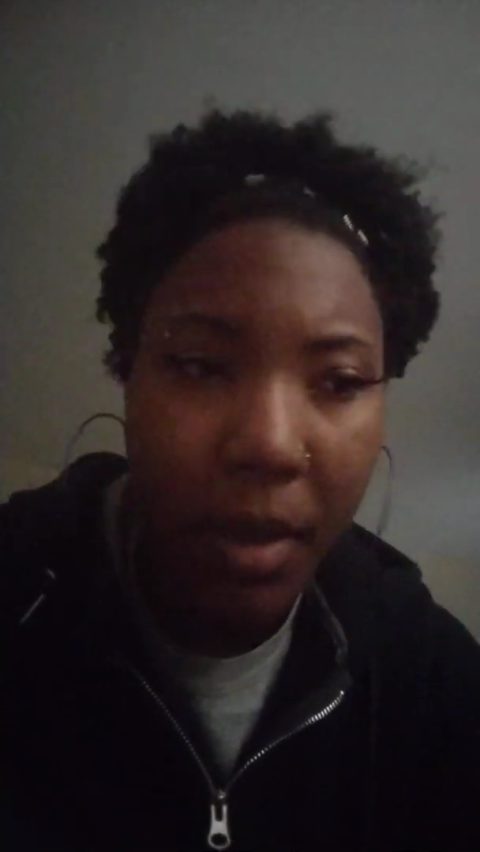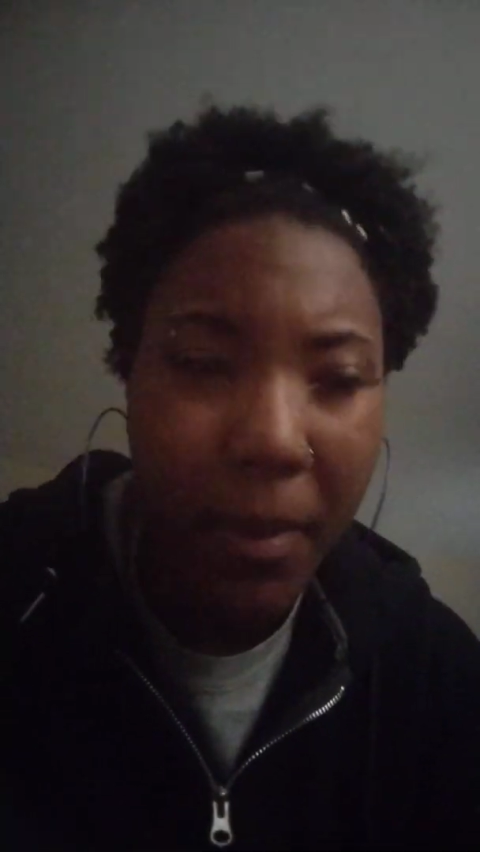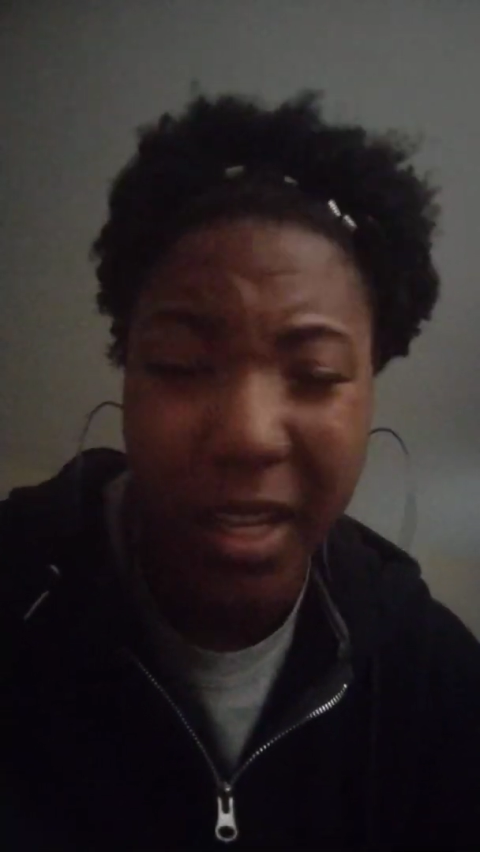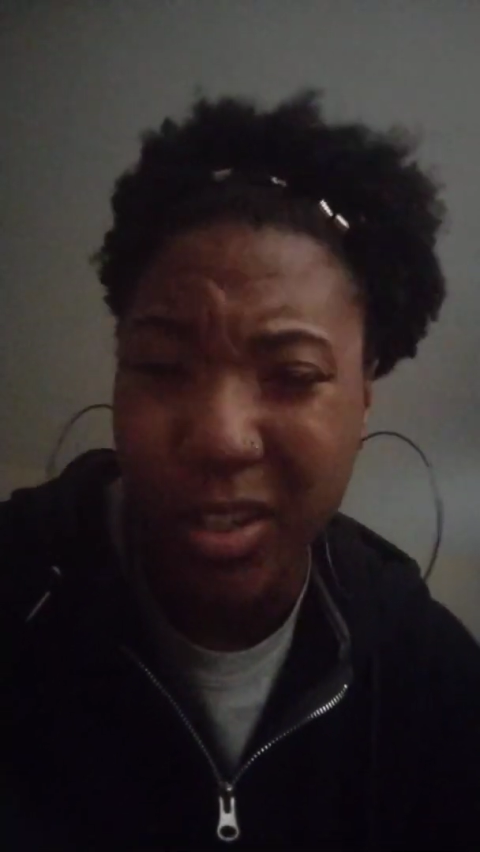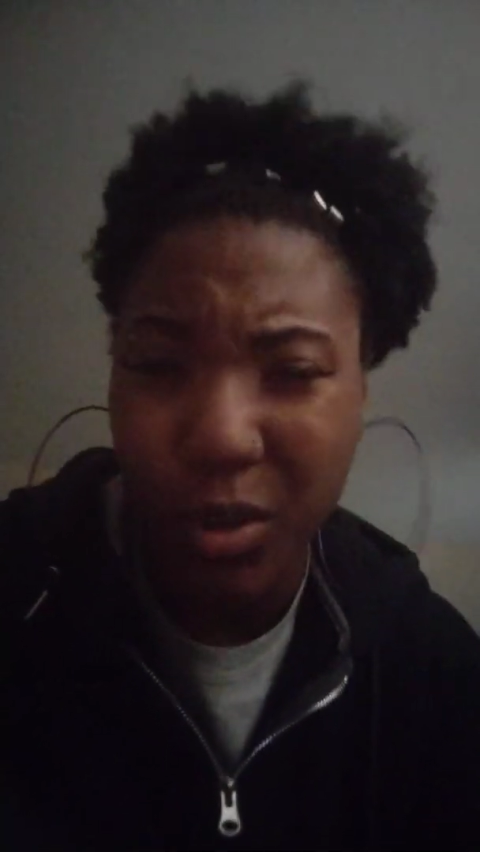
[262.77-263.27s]

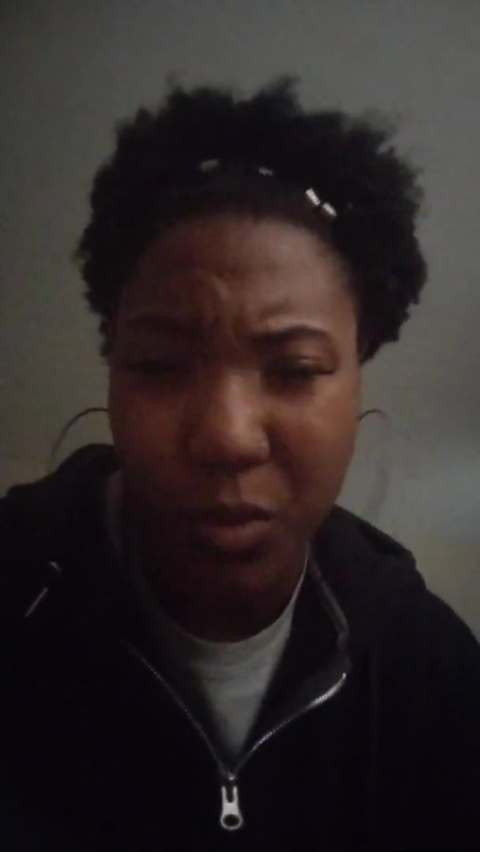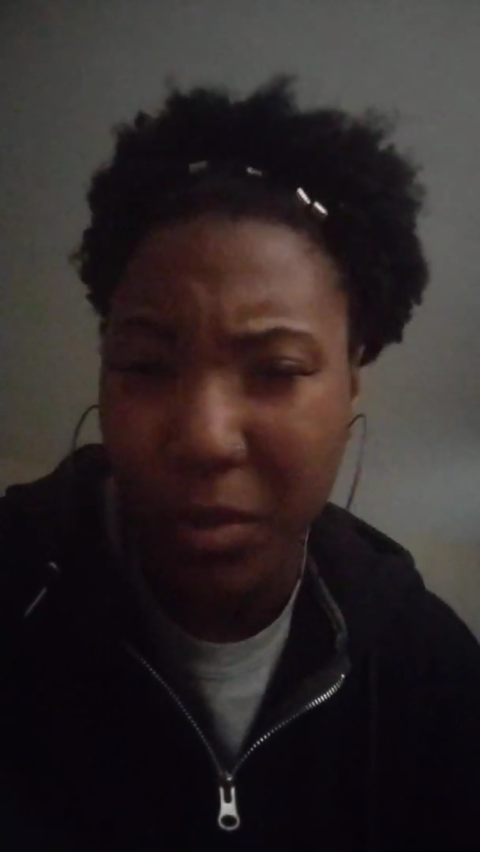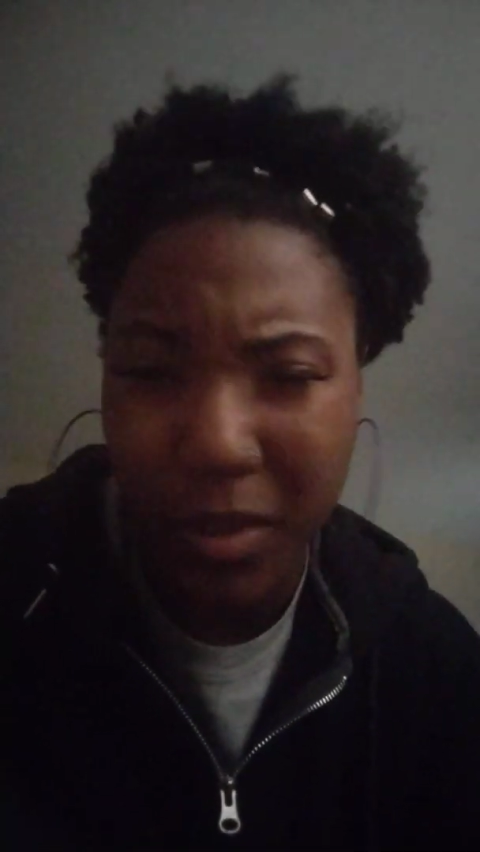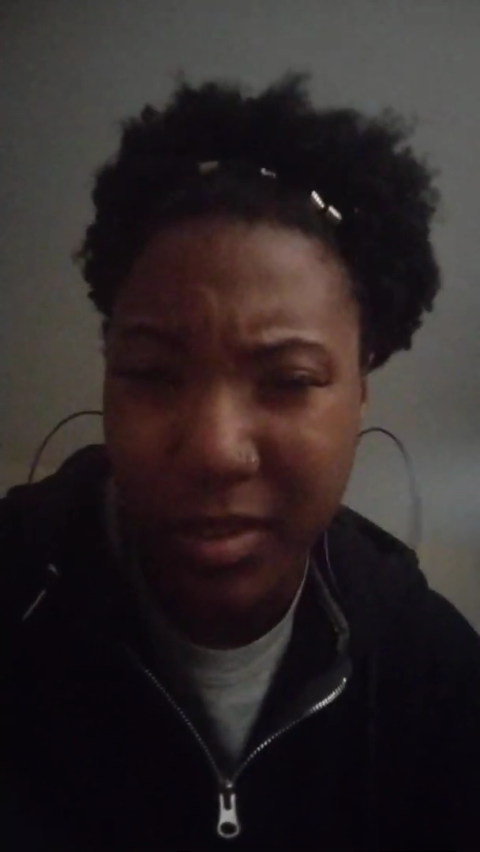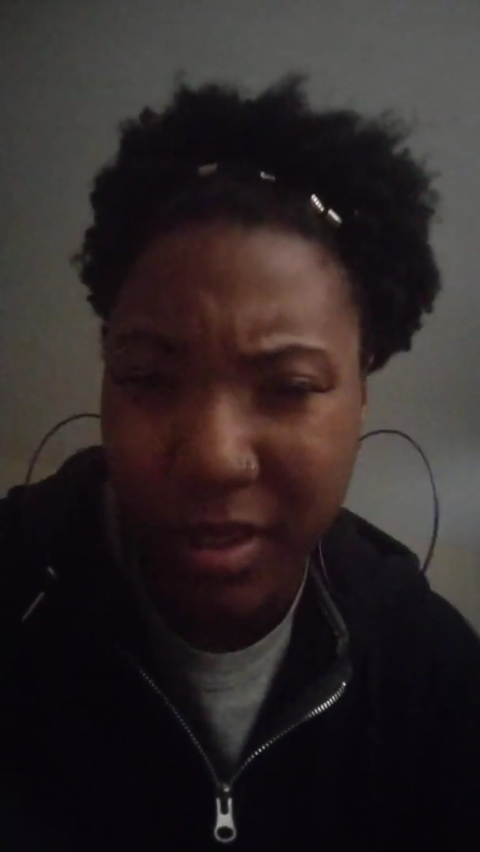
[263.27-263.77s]
but I don't want
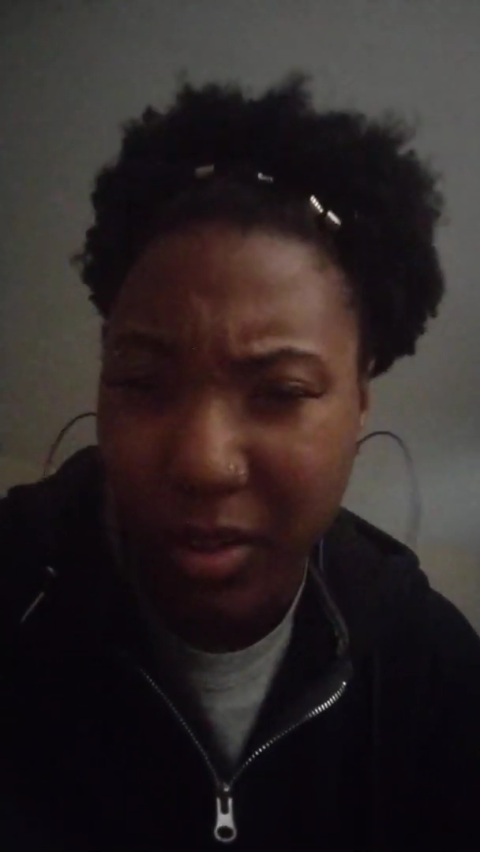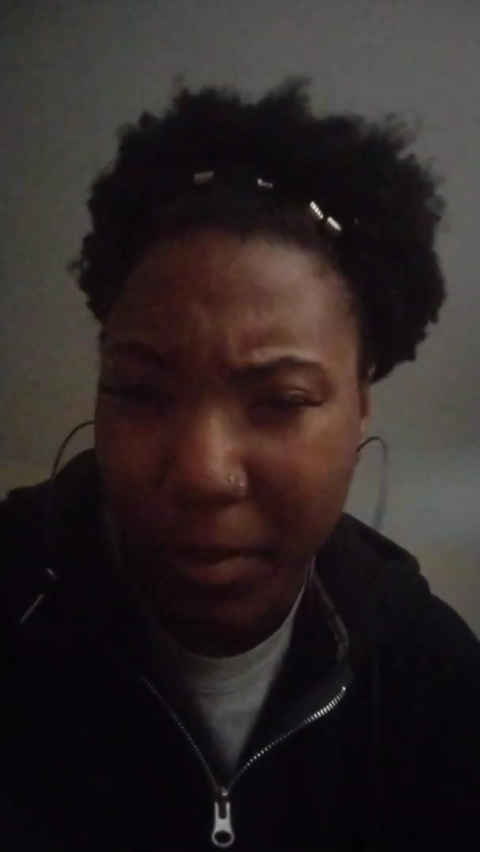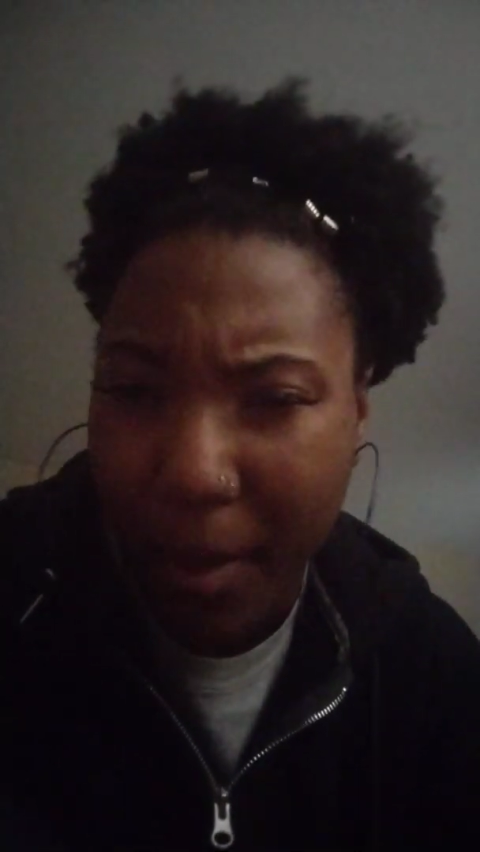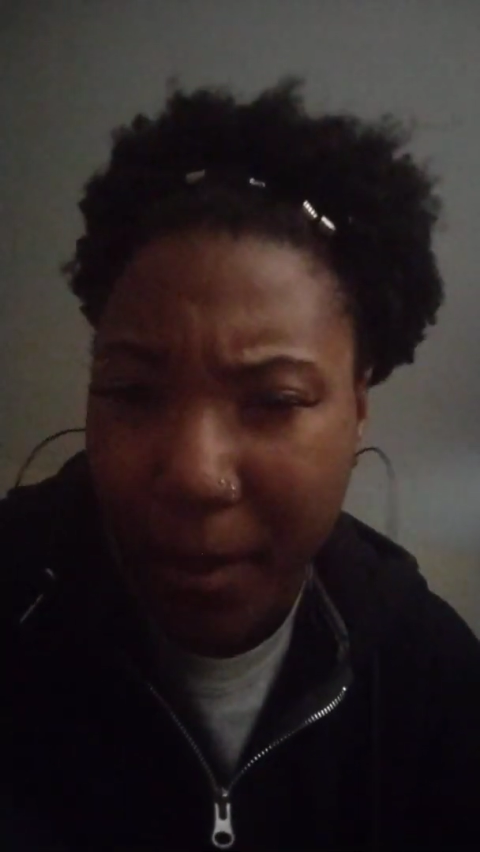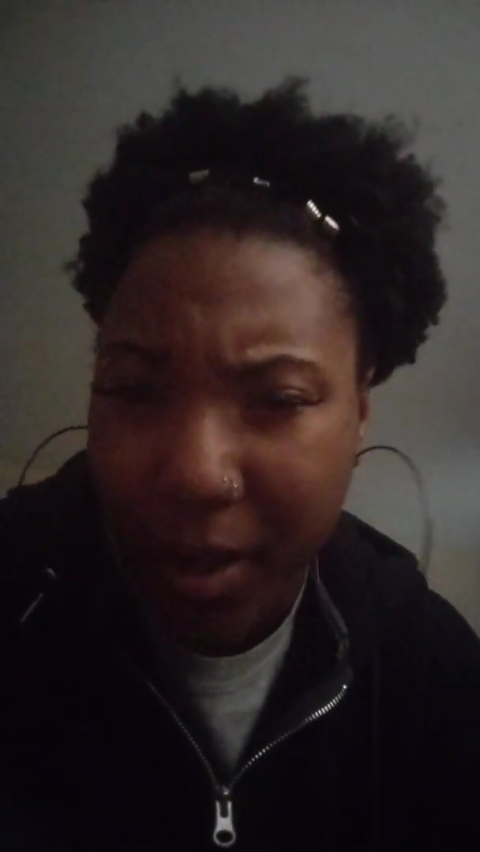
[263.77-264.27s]
to be sitting on
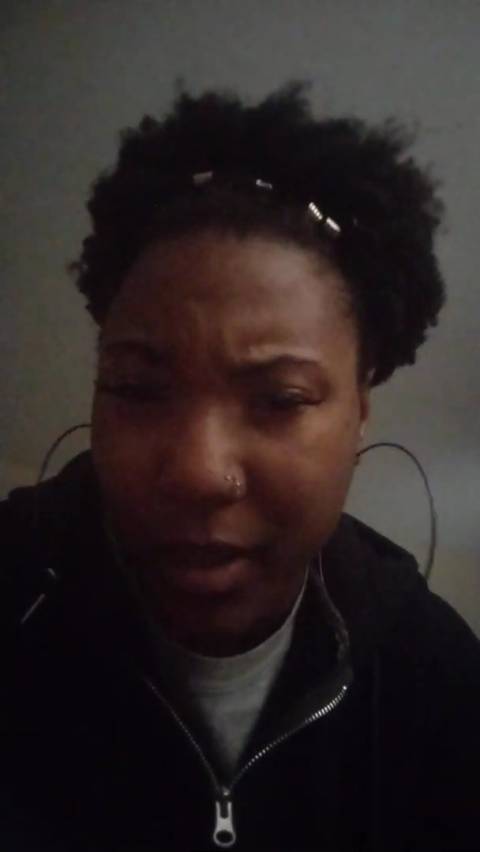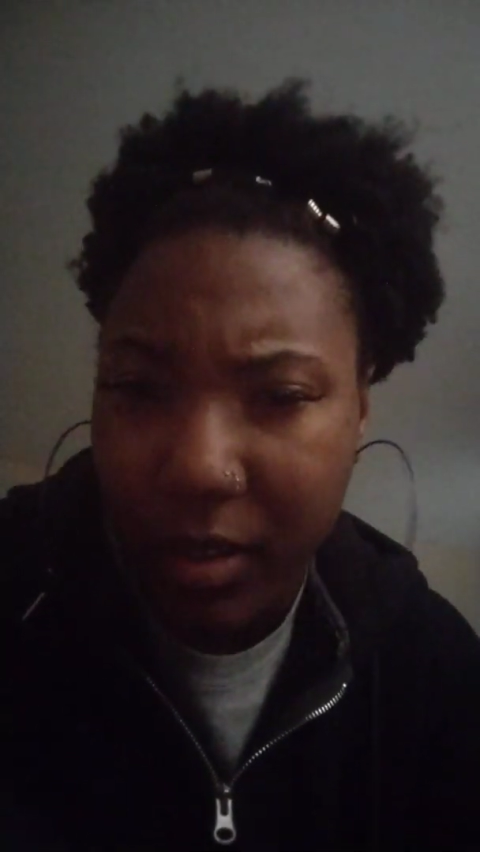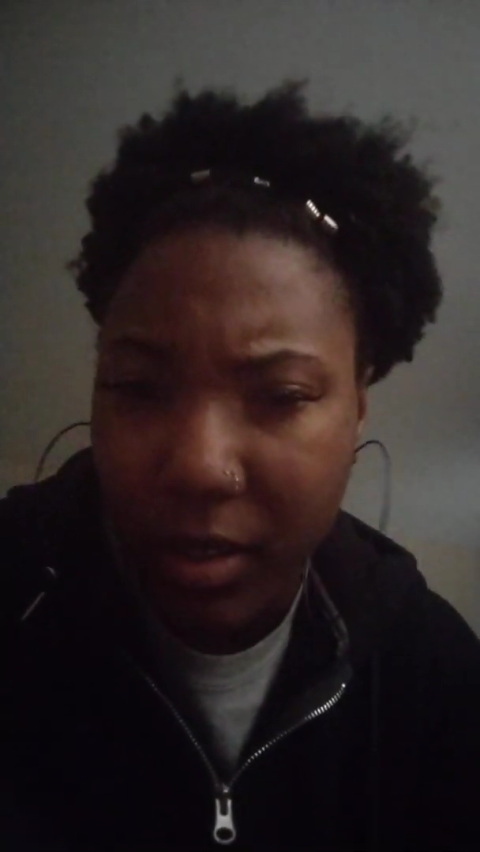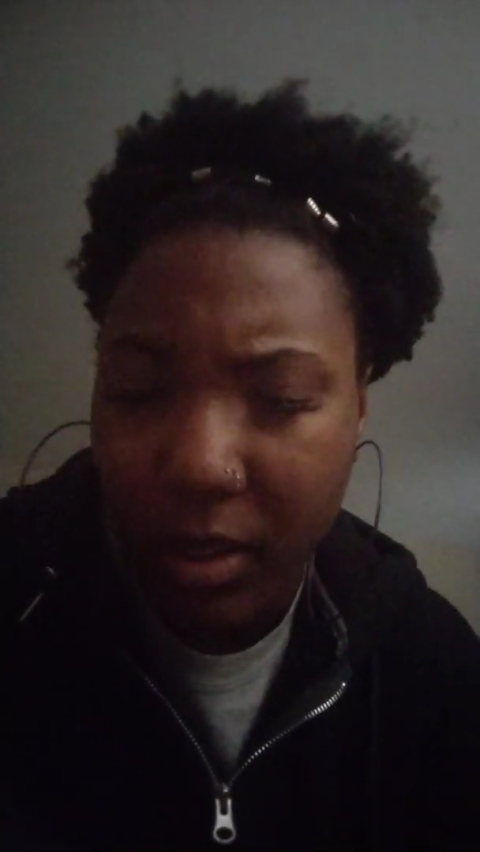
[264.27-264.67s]
my butt.